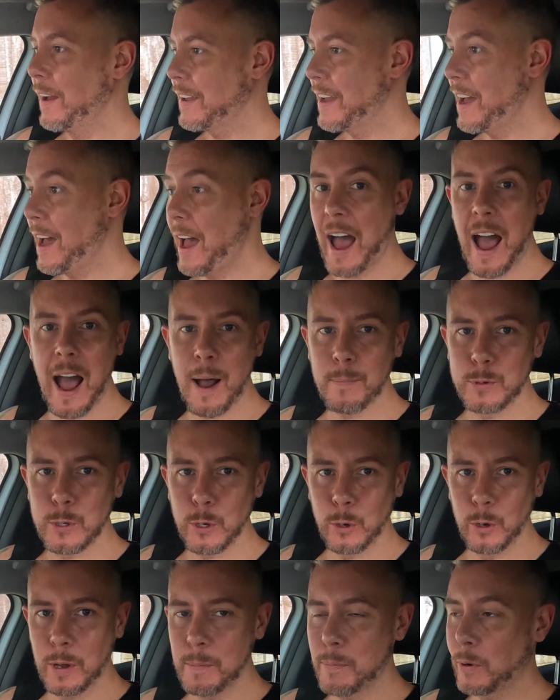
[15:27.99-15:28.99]
Yeah,
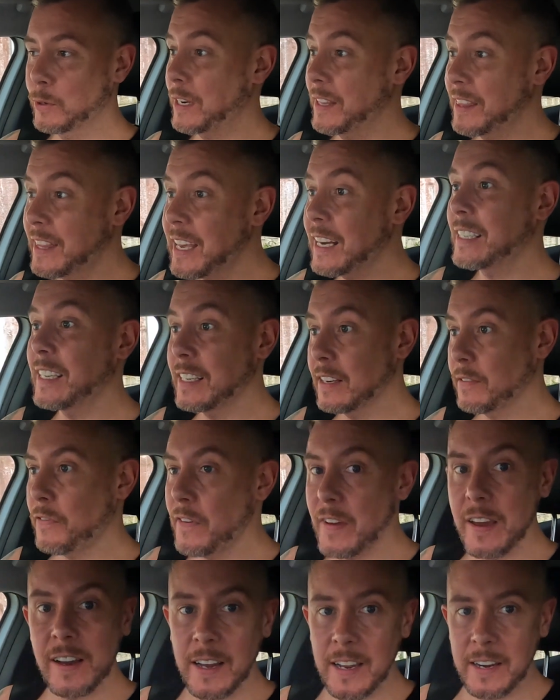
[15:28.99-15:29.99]
absolutely buzzing. This is a
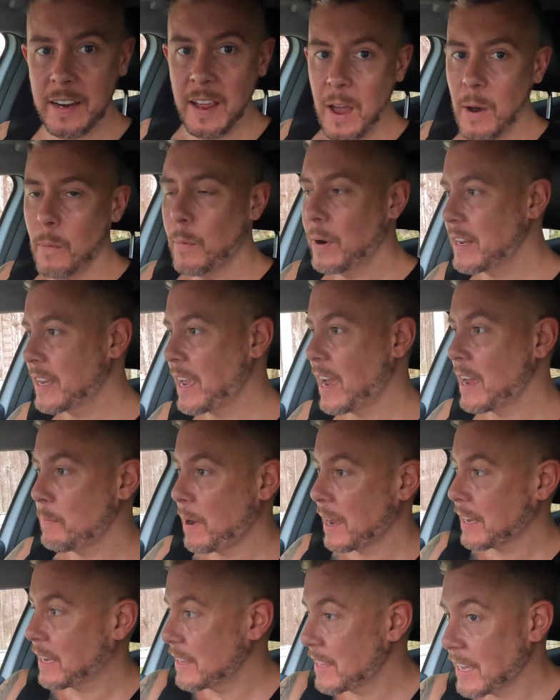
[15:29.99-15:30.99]
feeling when you get
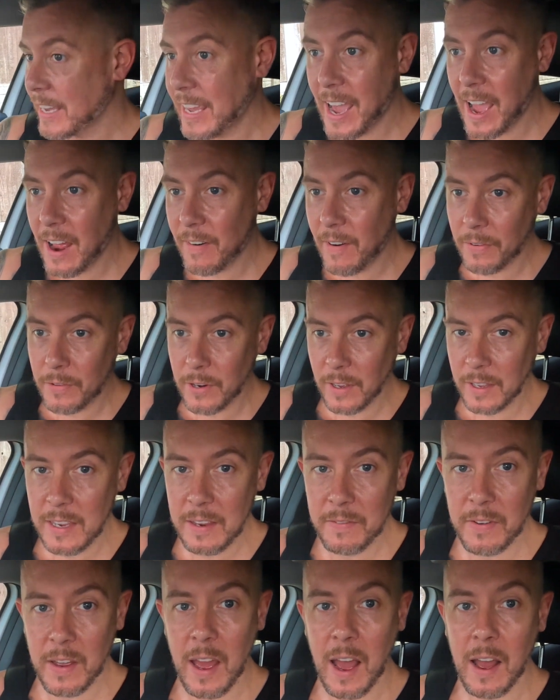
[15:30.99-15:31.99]
back in the car after
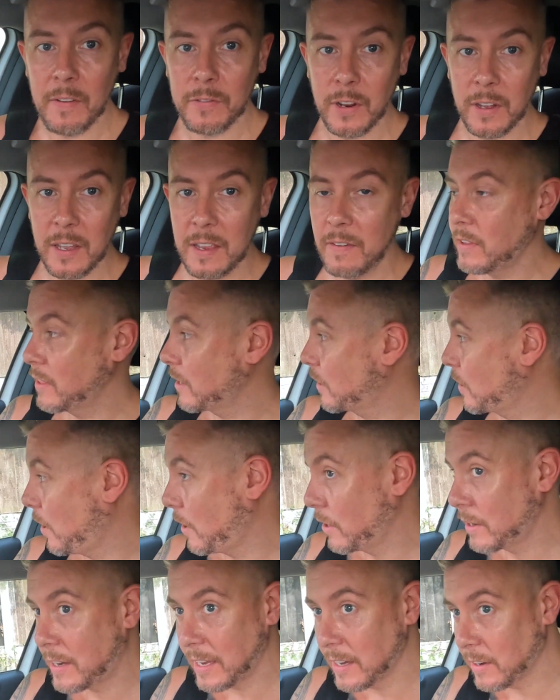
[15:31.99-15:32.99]
leave it, after leaving the
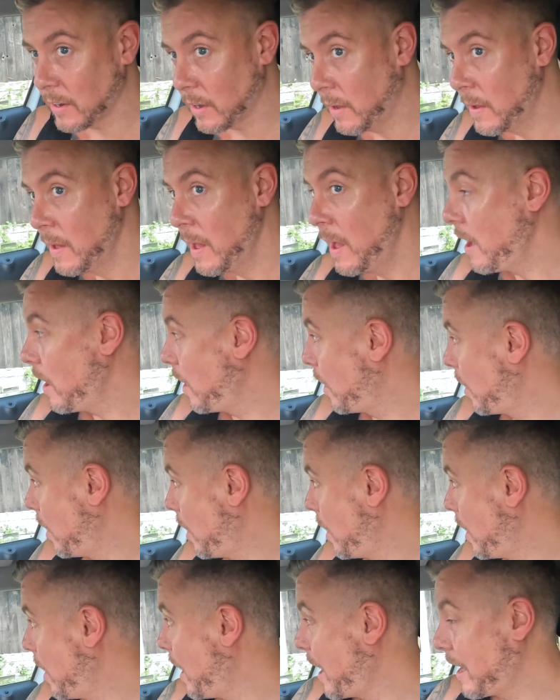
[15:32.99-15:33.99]
koi dealer
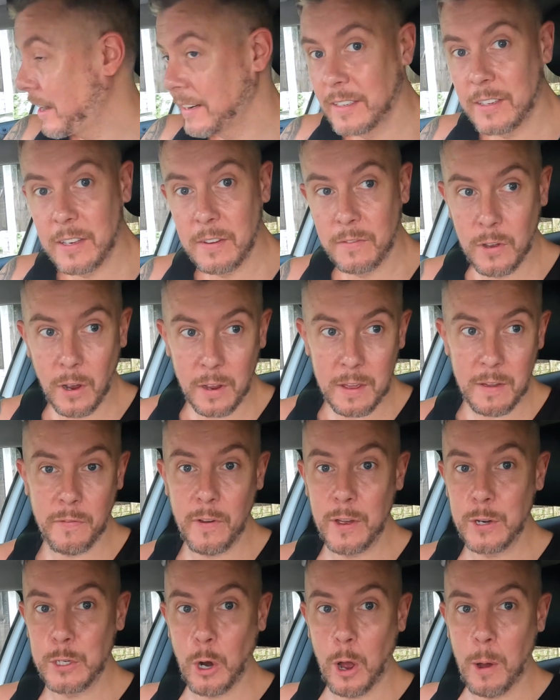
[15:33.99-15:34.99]
uh, and you've got your
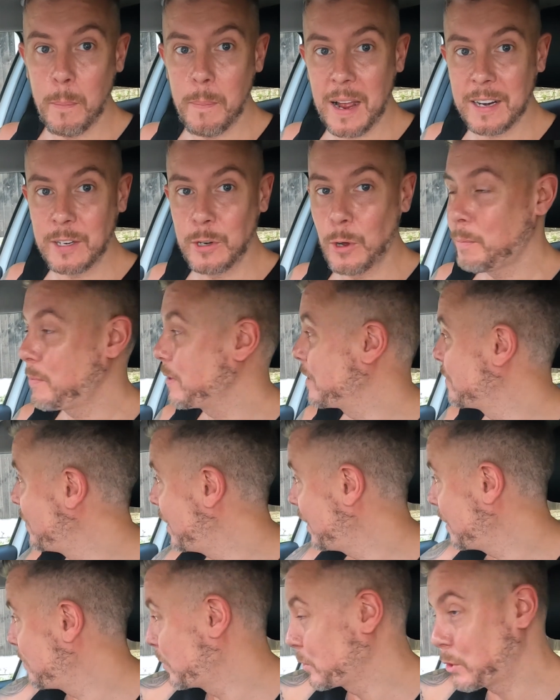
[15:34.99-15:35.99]
fish all bagged up and you're
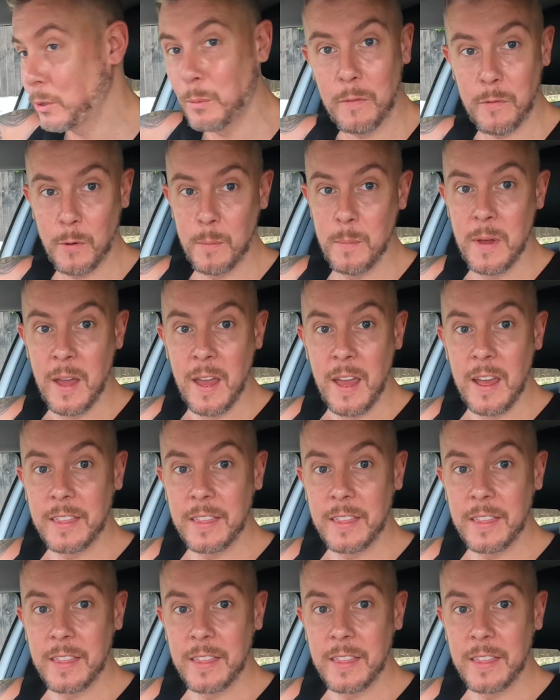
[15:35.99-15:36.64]
really buzzing with them.